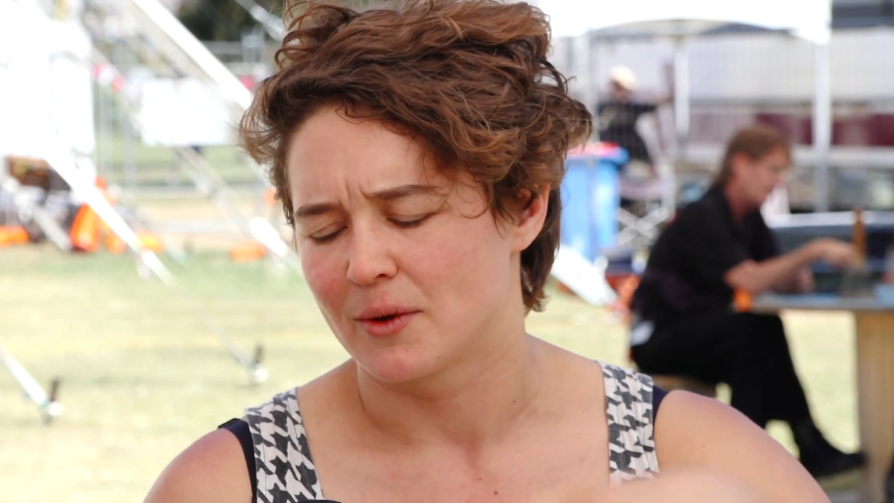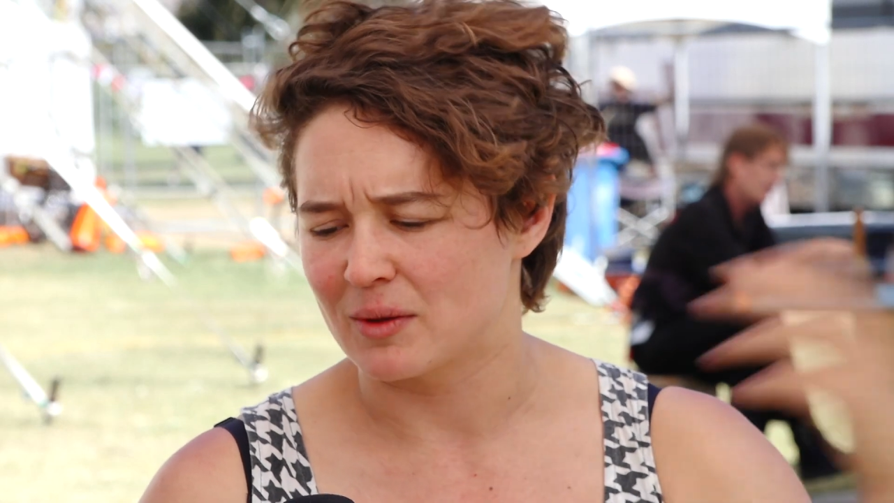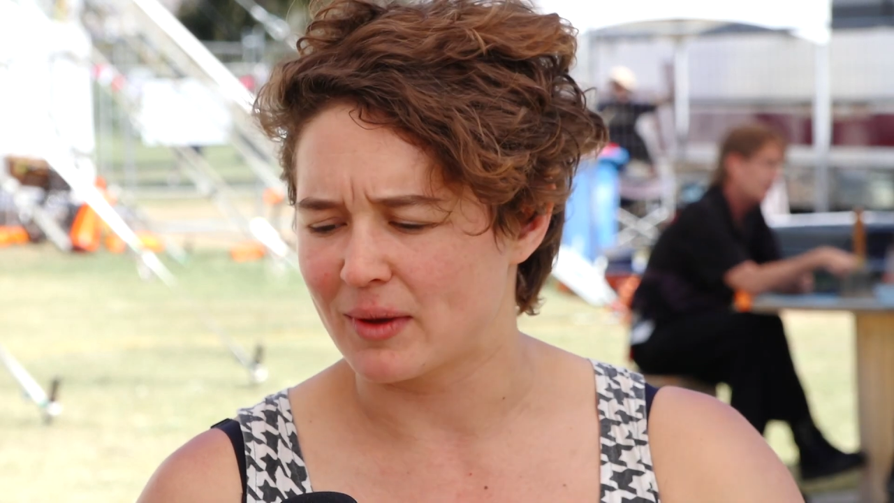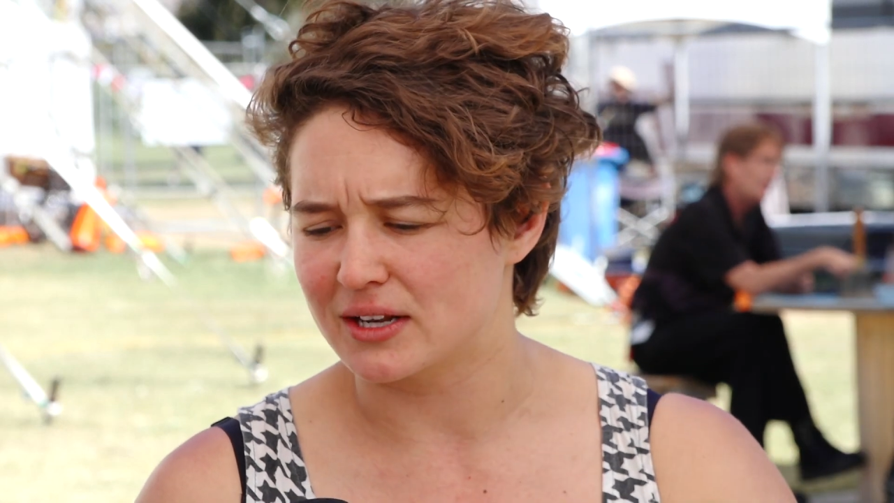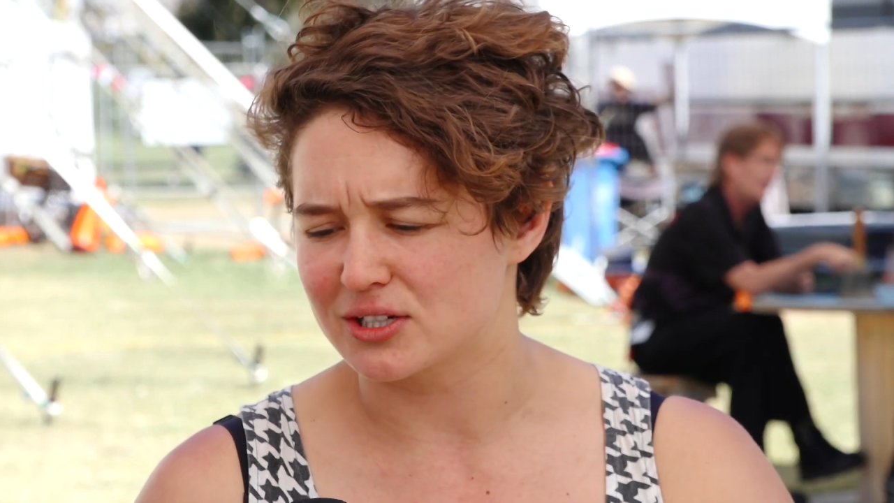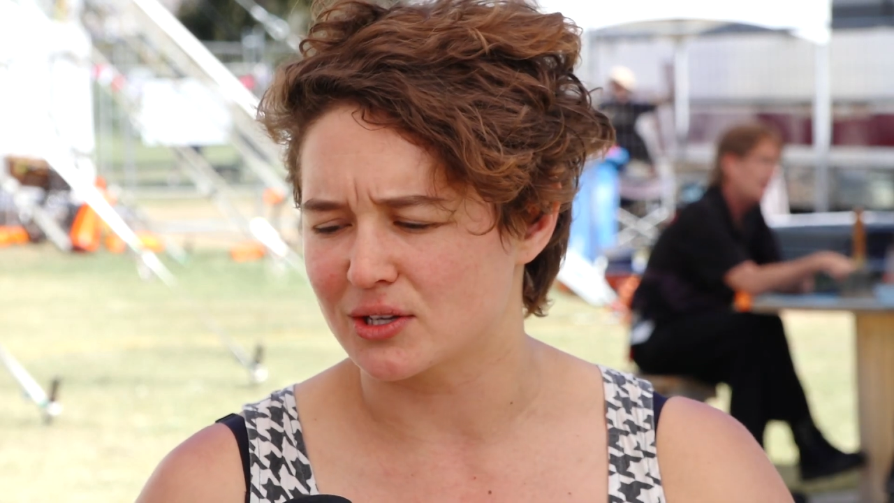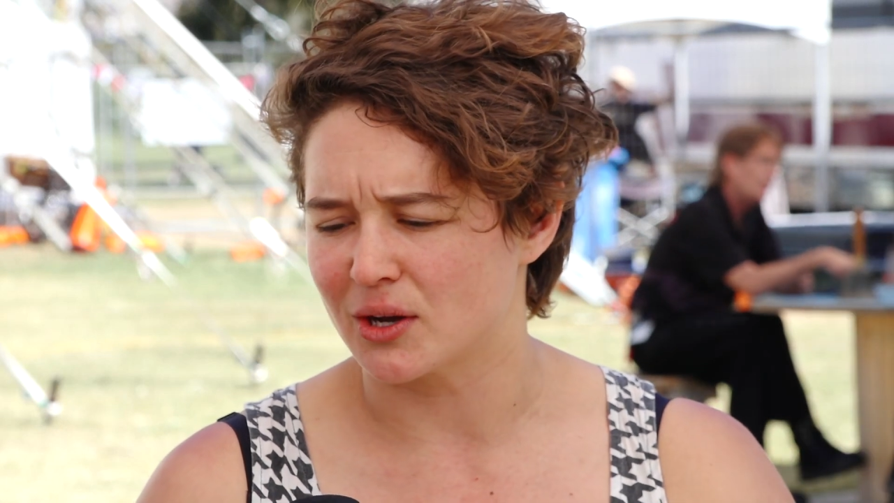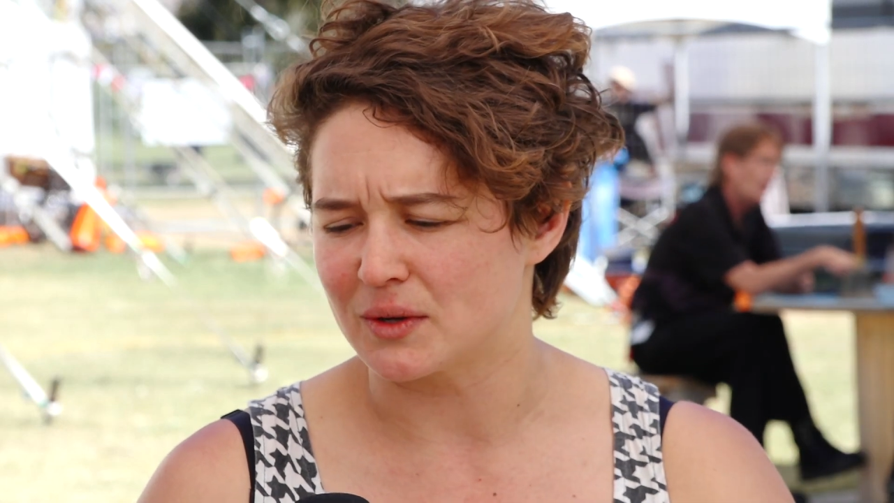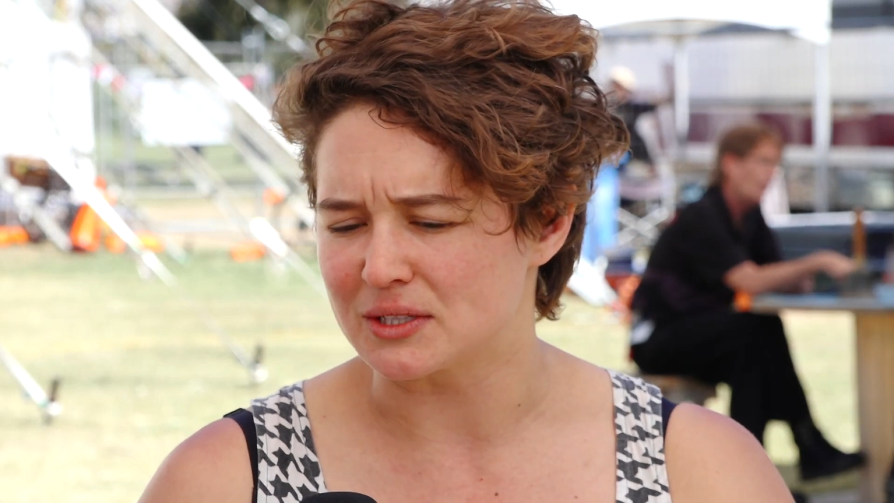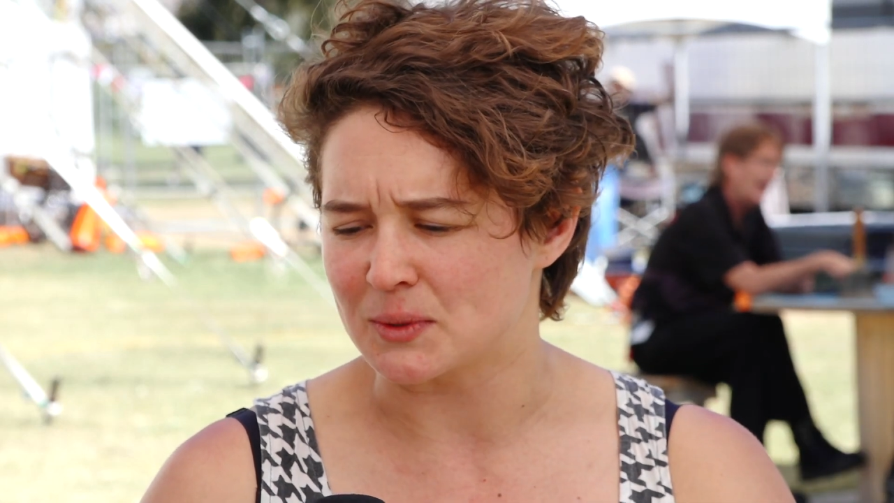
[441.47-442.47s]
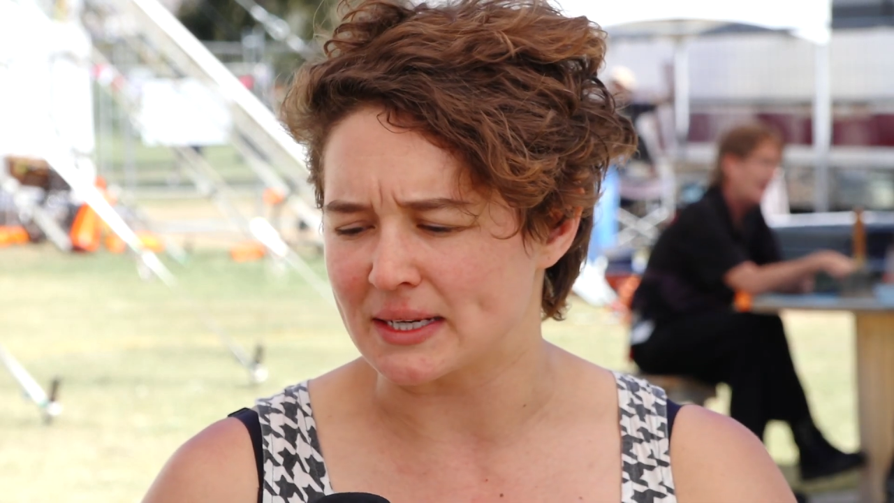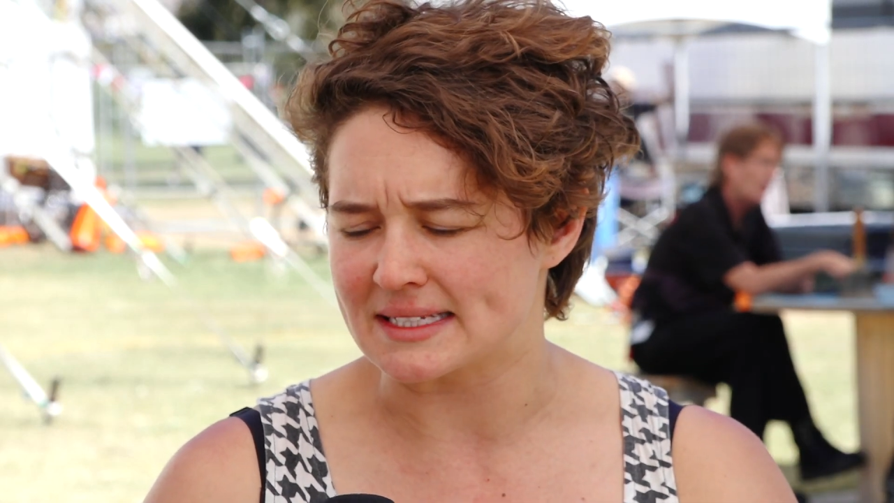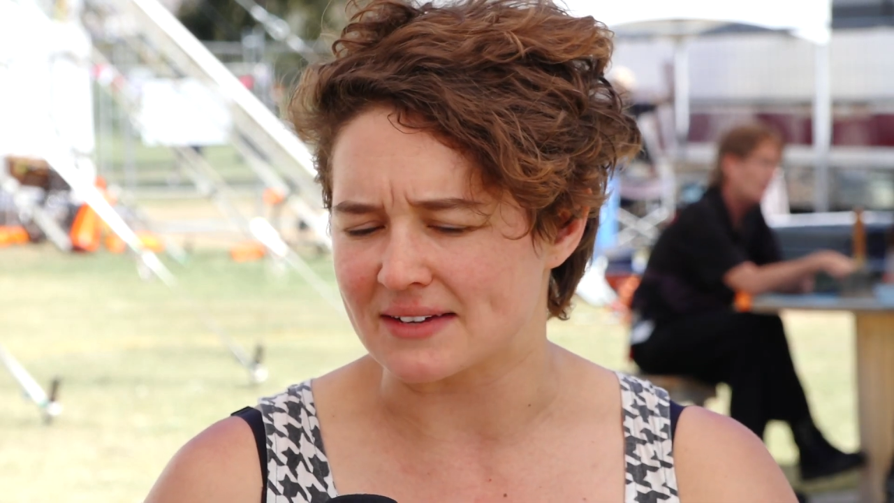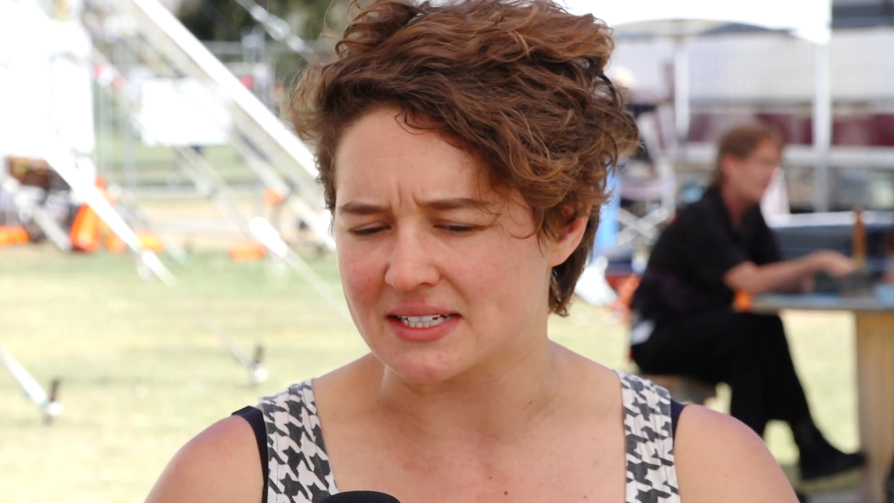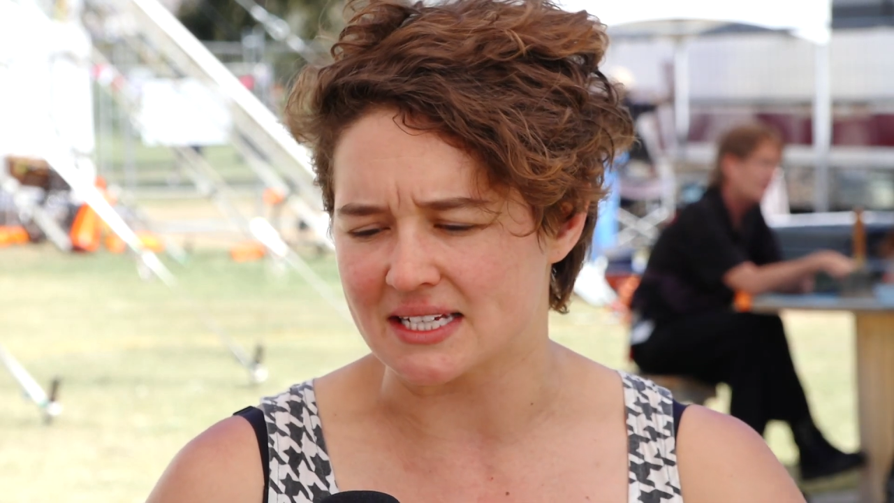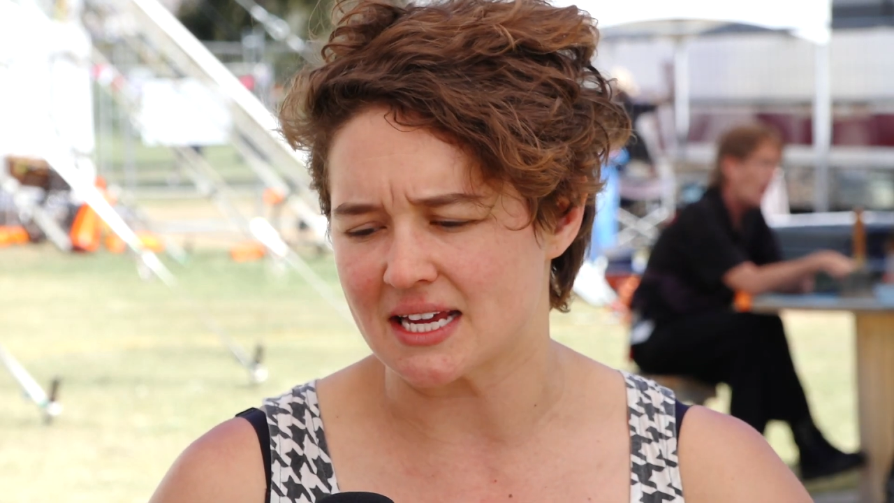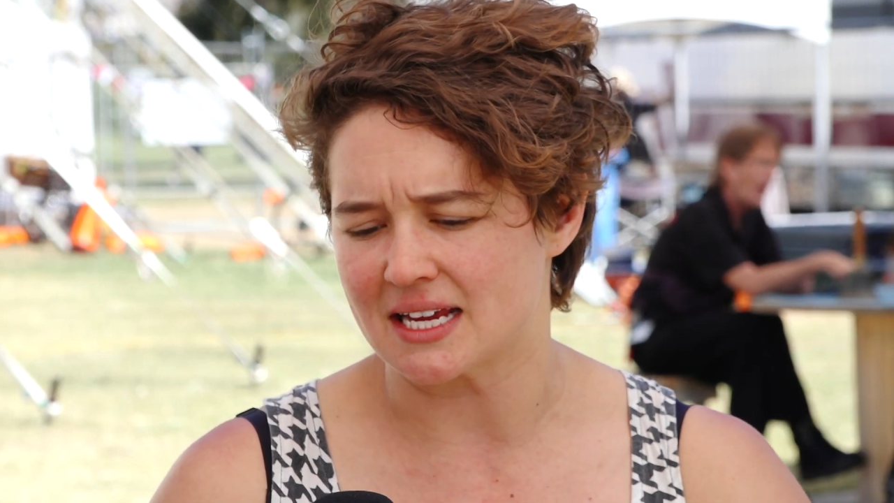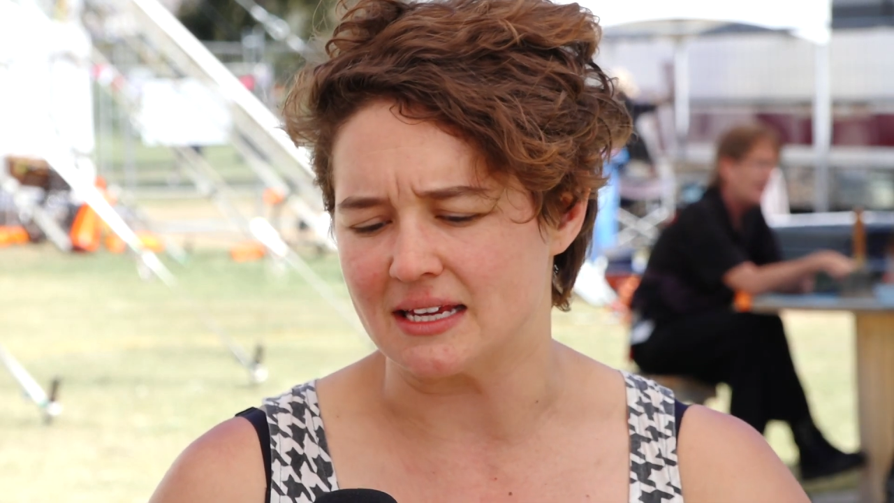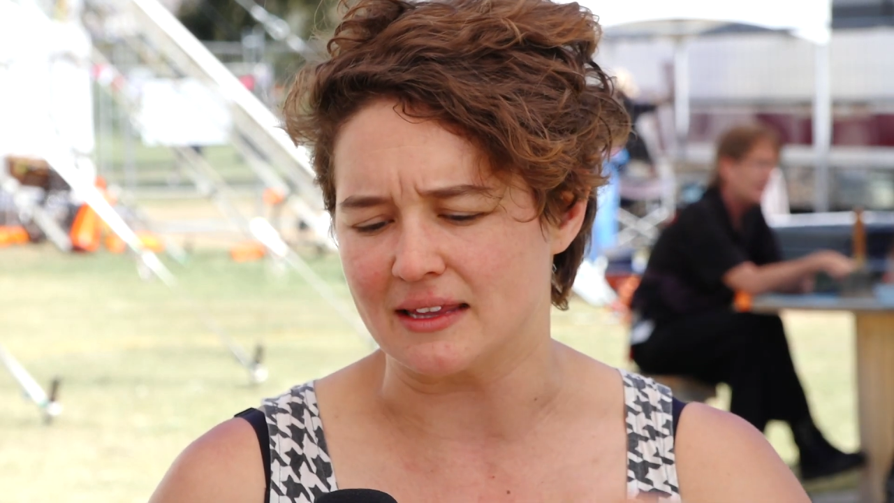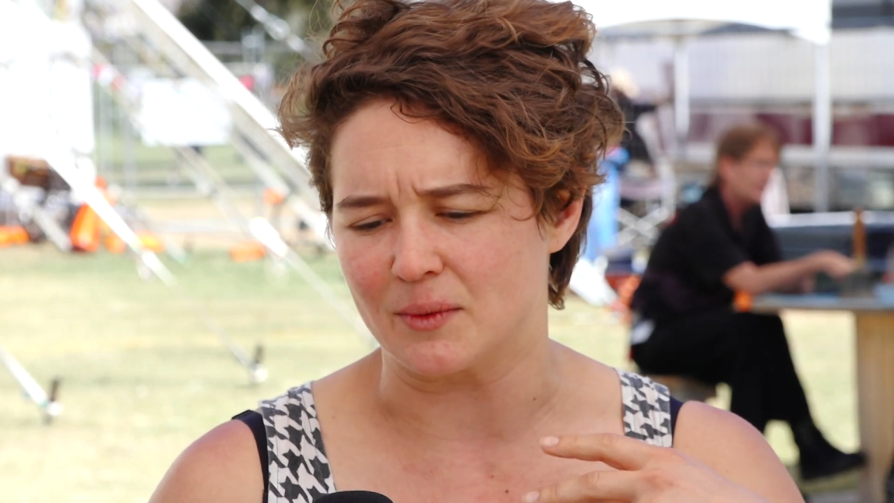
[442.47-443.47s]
We made a show in 2017